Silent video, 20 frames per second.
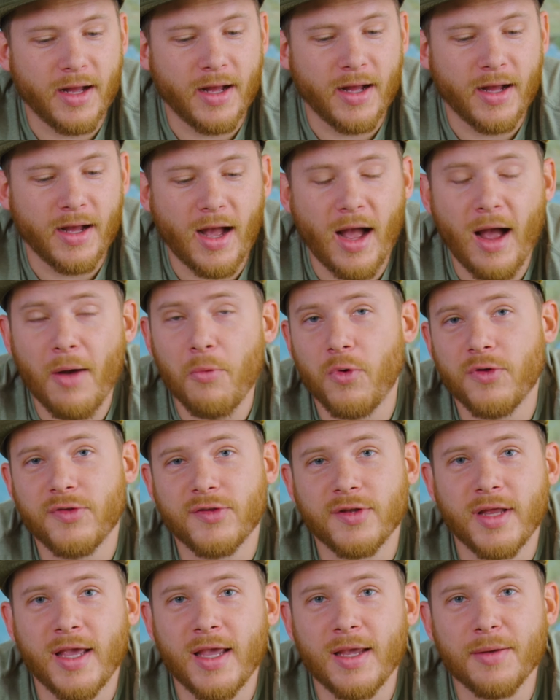I
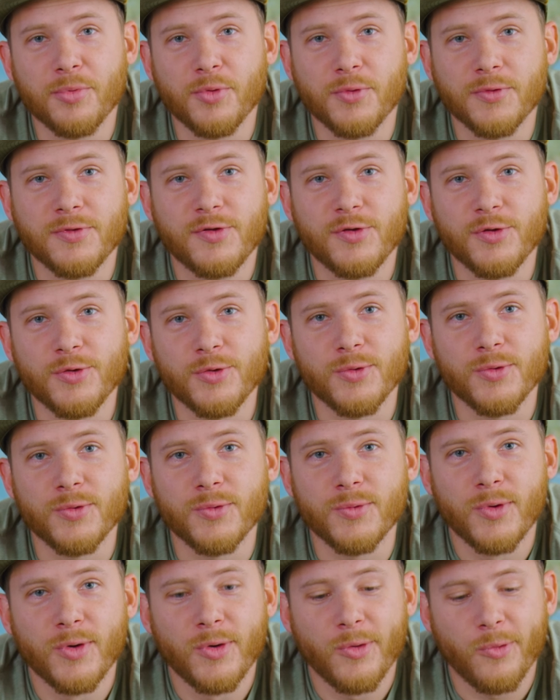wasn't able
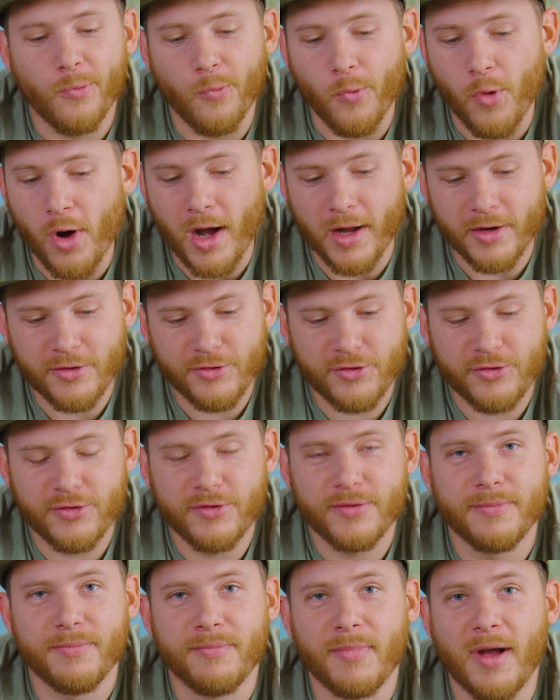to watch
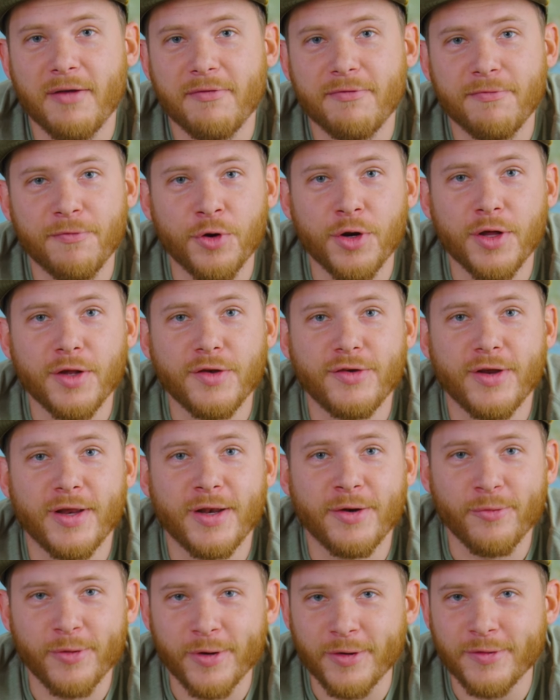my footage
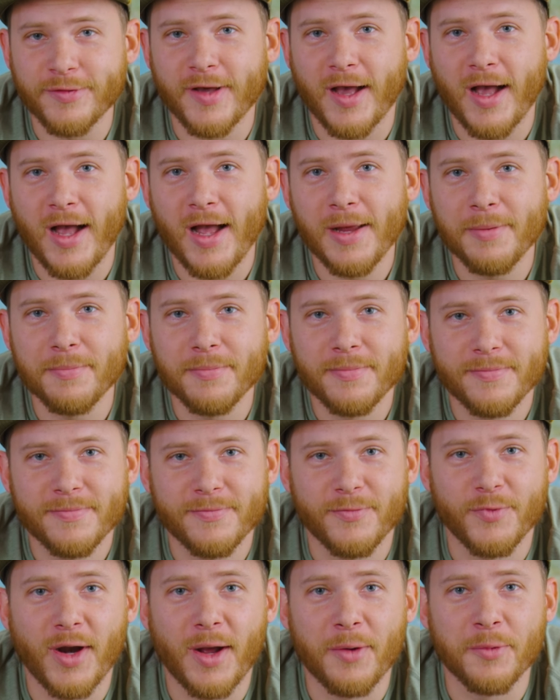in real time
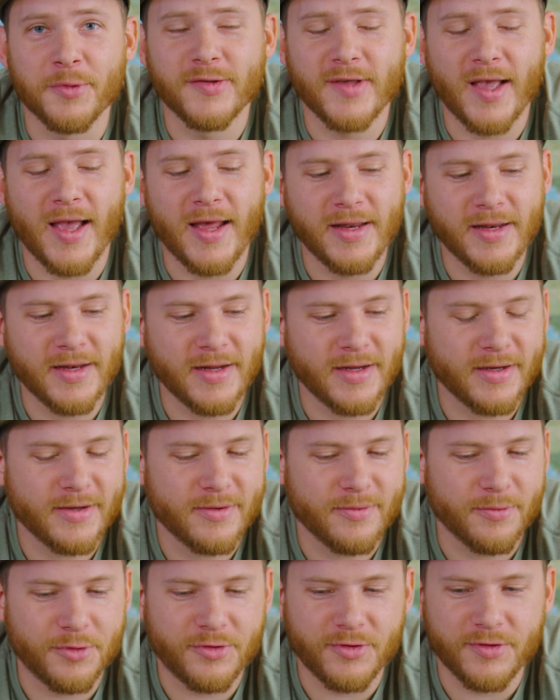when I was
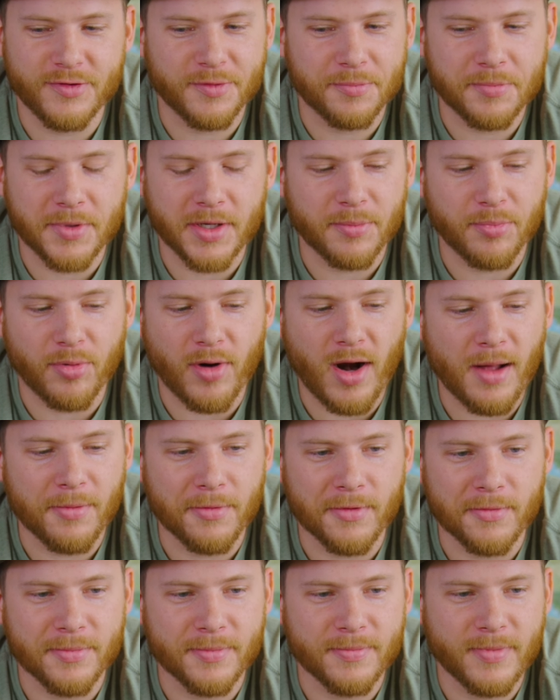editing, which is a big
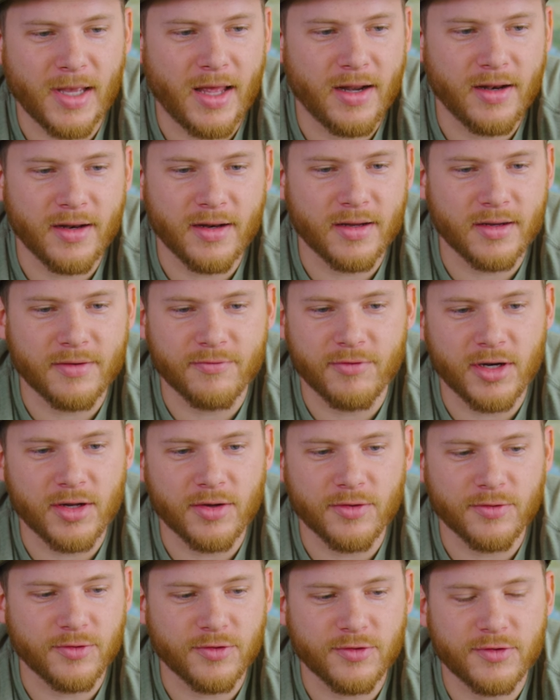problem. Editing
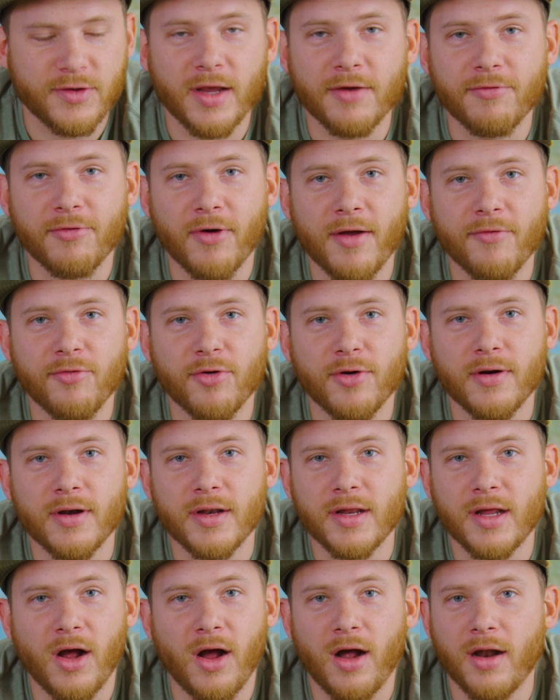videos would just take forever,
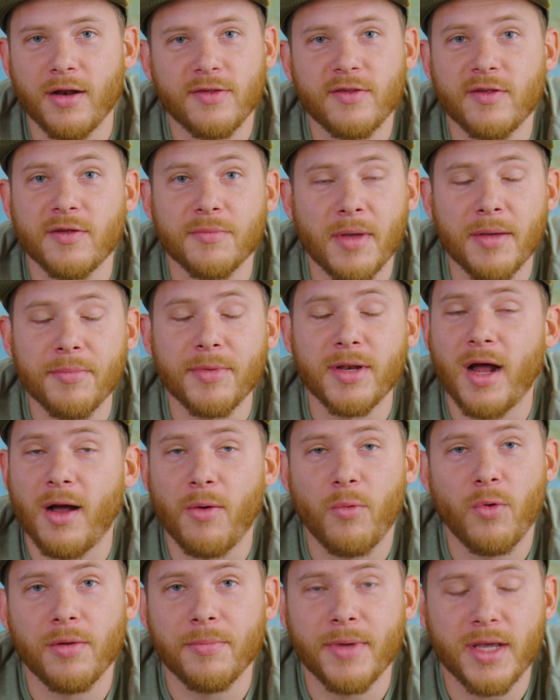and it honestly made me
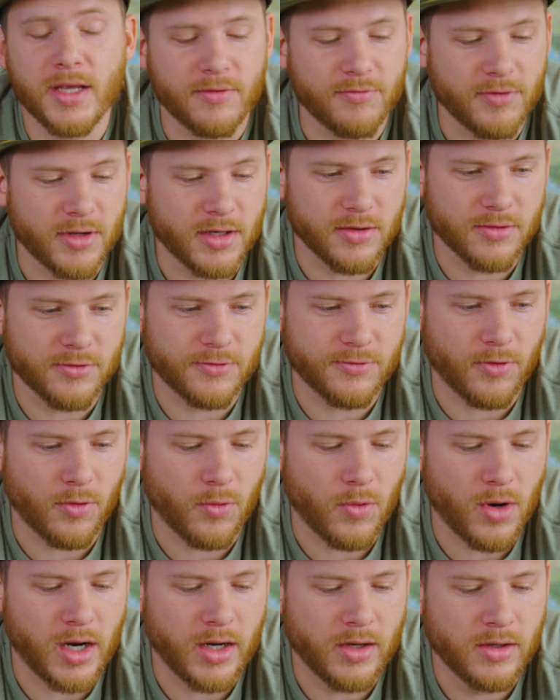not want to make videos for a
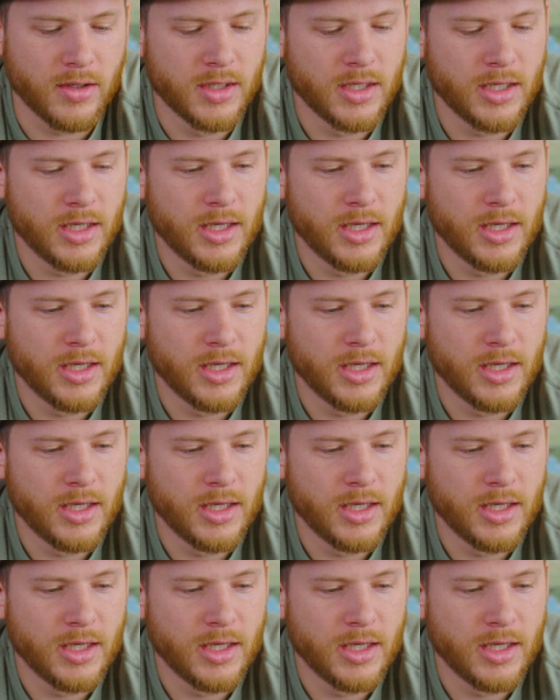while.